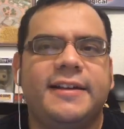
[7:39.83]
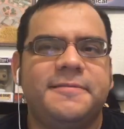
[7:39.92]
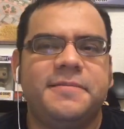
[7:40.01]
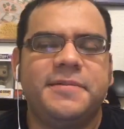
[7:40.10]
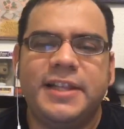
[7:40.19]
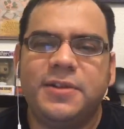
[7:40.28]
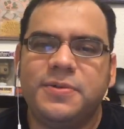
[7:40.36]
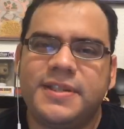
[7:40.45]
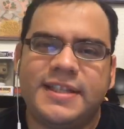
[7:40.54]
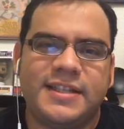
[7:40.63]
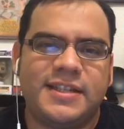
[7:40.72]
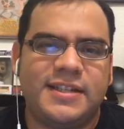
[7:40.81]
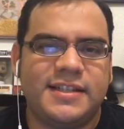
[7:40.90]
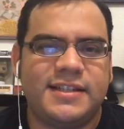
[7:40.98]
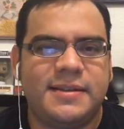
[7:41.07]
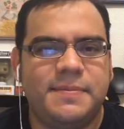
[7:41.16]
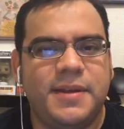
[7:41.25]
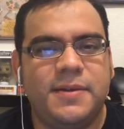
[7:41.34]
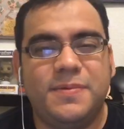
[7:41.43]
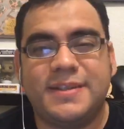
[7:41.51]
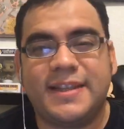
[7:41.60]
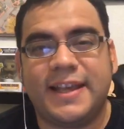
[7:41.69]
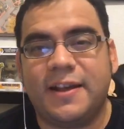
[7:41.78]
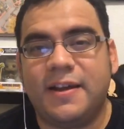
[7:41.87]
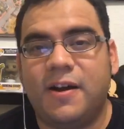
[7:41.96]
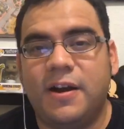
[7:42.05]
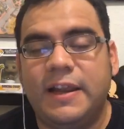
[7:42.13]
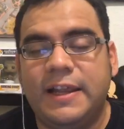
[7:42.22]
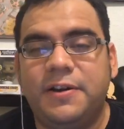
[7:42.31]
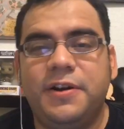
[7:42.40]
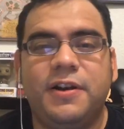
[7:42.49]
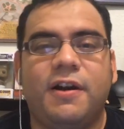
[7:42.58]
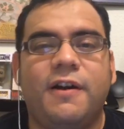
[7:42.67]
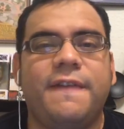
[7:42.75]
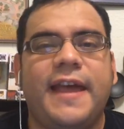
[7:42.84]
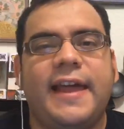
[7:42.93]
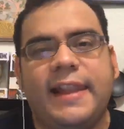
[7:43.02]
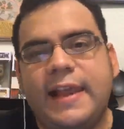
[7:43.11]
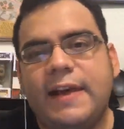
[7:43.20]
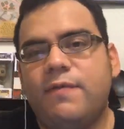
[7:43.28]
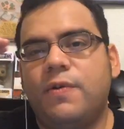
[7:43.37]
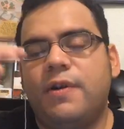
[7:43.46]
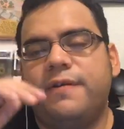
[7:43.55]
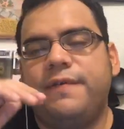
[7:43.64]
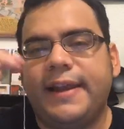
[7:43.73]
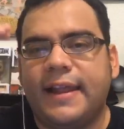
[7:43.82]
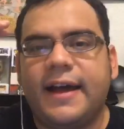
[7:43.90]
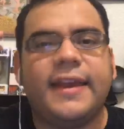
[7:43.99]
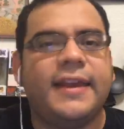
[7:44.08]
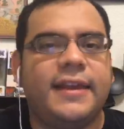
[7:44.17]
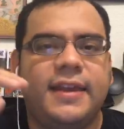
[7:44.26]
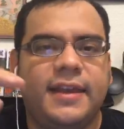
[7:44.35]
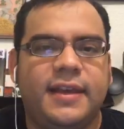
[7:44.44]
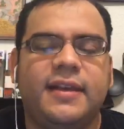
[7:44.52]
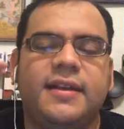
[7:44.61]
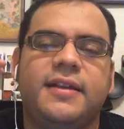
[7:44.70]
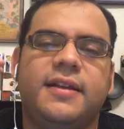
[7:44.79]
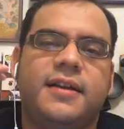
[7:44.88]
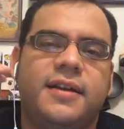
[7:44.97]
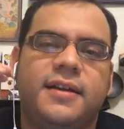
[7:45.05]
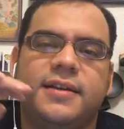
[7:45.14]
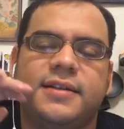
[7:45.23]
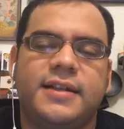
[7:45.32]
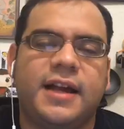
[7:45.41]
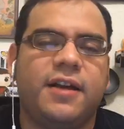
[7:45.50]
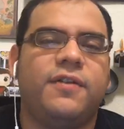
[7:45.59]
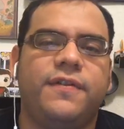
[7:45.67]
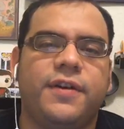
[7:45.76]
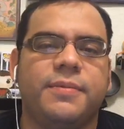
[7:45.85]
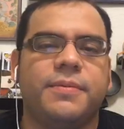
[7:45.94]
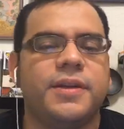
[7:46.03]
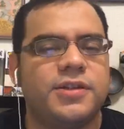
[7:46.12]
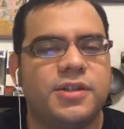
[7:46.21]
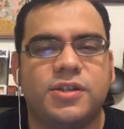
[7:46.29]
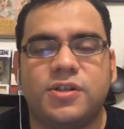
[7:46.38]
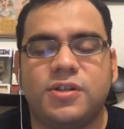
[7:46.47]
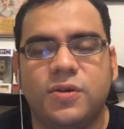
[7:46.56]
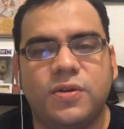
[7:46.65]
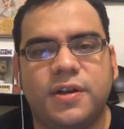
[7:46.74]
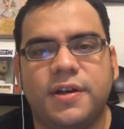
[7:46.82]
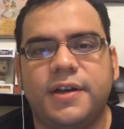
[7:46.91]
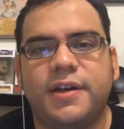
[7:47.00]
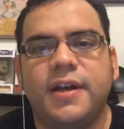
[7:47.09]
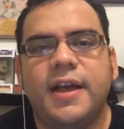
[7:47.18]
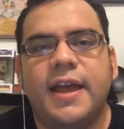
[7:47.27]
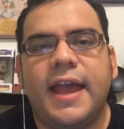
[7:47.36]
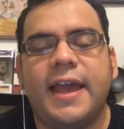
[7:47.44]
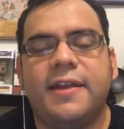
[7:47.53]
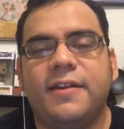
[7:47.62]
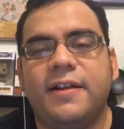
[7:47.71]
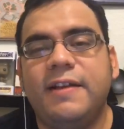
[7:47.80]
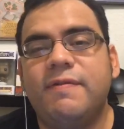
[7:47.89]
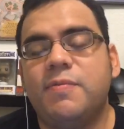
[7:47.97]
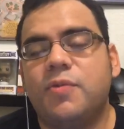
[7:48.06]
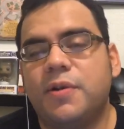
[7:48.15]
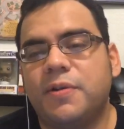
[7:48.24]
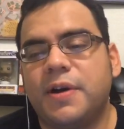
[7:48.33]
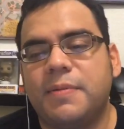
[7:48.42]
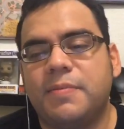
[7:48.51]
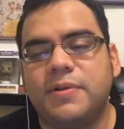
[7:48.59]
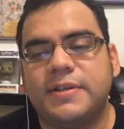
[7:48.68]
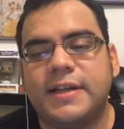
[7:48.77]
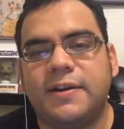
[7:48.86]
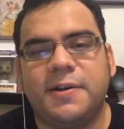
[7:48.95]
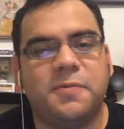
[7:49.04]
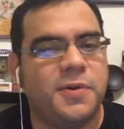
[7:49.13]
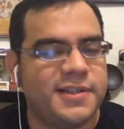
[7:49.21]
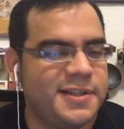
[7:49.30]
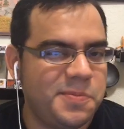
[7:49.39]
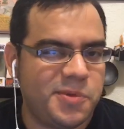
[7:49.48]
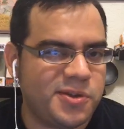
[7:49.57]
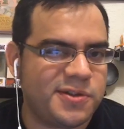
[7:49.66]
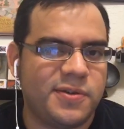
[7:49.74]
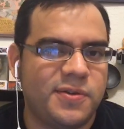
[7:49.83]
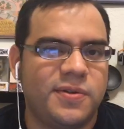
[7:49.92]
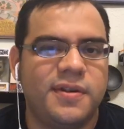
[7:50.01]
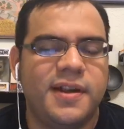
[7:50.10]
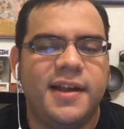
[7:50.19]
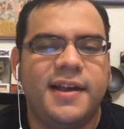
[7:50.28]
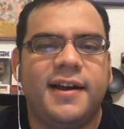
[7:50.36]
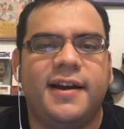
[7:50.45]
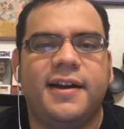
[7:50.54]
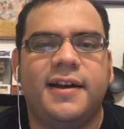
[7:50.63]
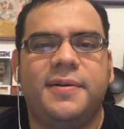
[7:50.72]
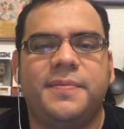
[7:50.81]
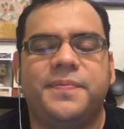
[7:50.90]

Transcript: Lilo and Stitch just to me was like literally on that level of a Lion King style film. It's just so good. And even more incredible is how it wasn't a musical. I